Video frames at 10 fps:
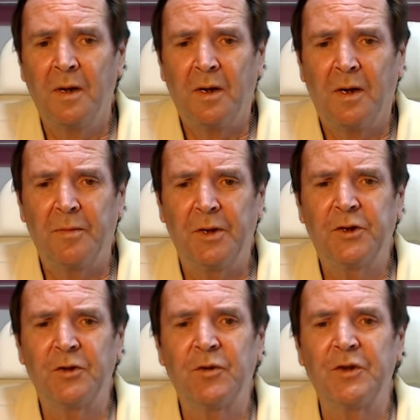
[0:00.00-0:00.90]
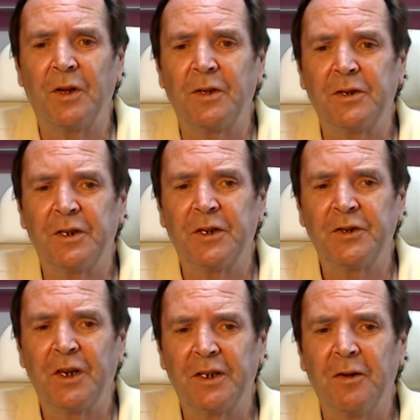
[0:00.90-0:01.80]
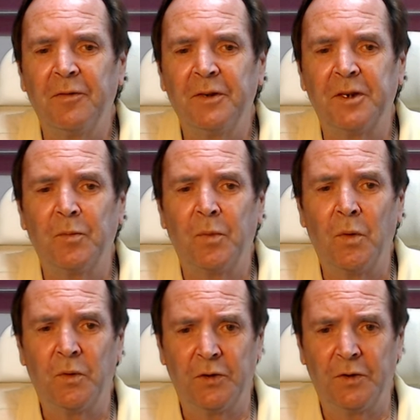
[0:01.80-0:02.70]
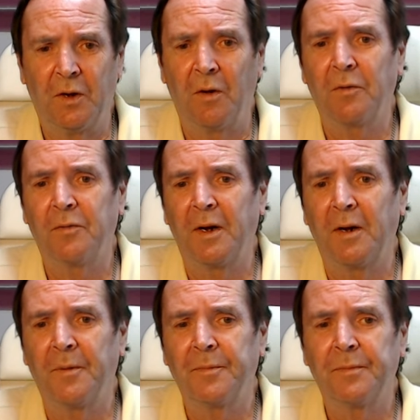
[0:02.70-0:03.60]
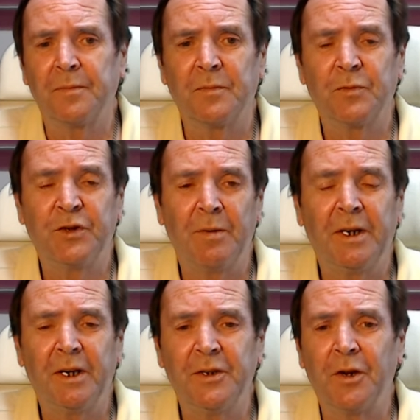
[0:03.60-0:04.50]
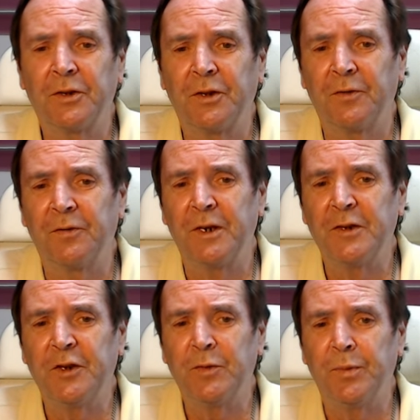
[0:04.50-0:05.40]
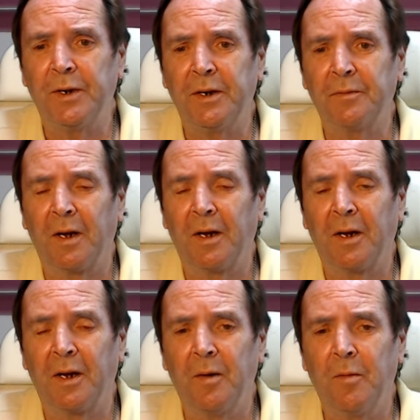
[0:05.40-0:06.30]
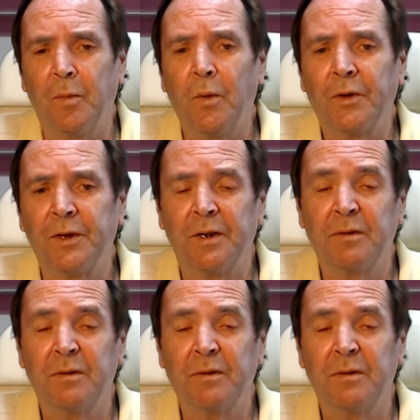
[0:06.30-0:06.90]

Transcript: mean, this has resulted in a significant portion of semiconductor devices being imported.